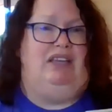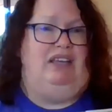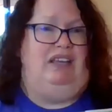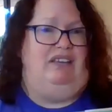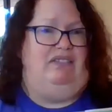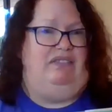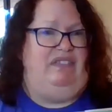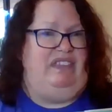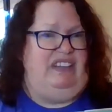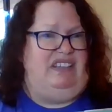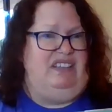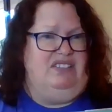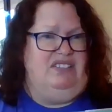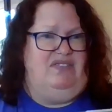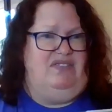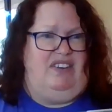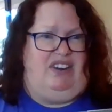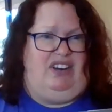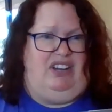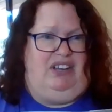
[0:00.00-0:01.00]
he feels
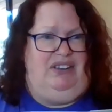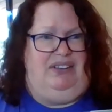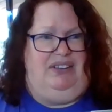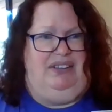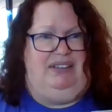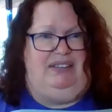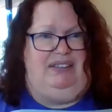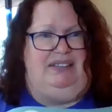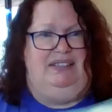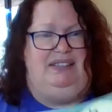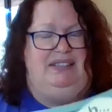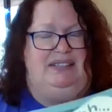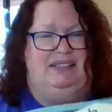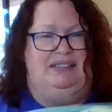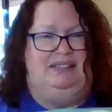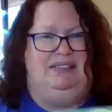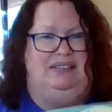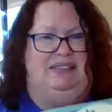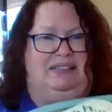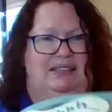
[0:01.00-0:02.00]
very good.
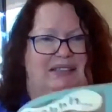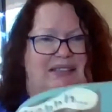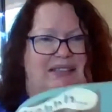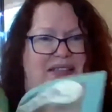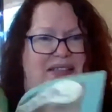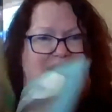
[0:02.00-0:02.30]
I think you're